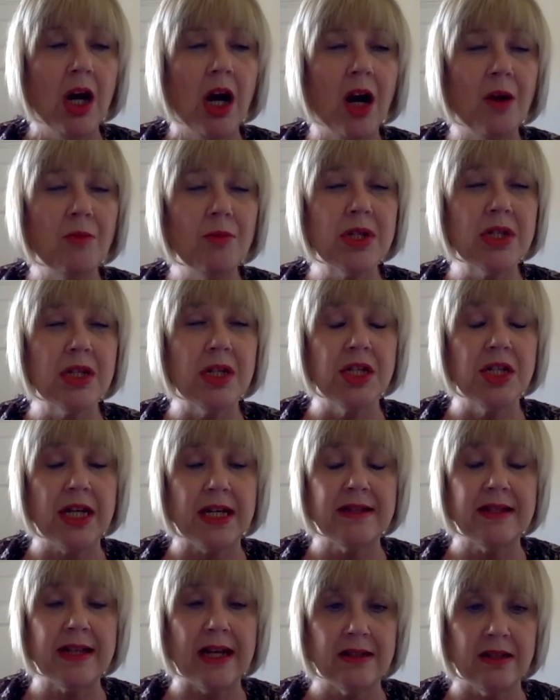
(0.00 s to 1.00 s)
I would
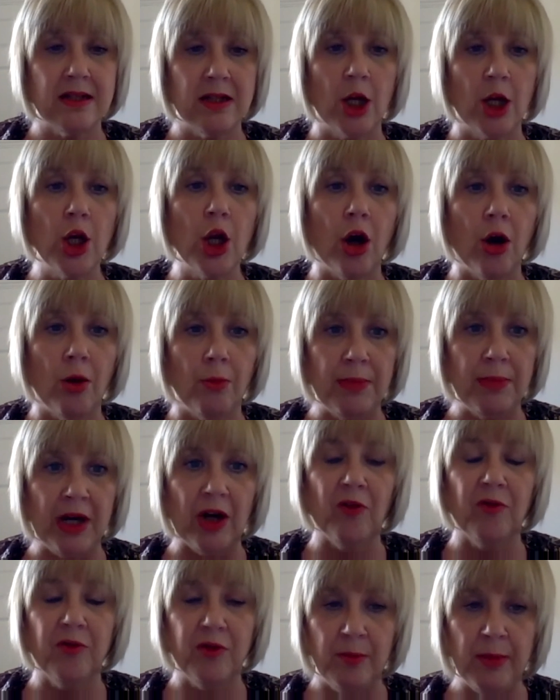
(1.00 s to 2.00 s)
suggest that's an alarm
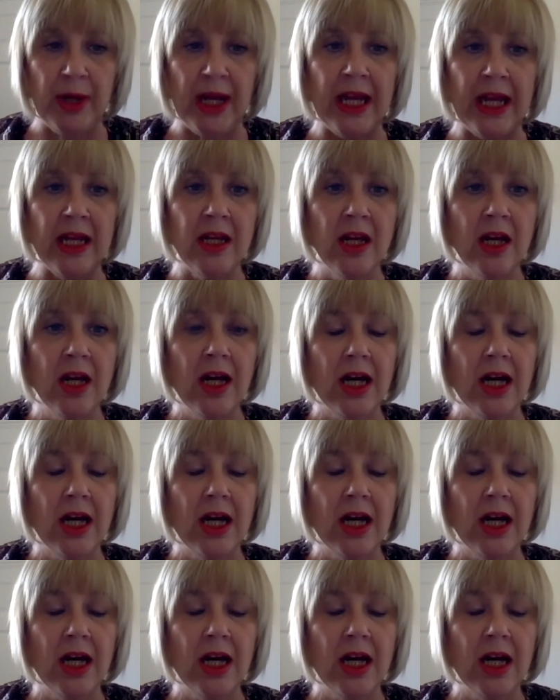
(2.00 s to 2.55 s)
bell for me,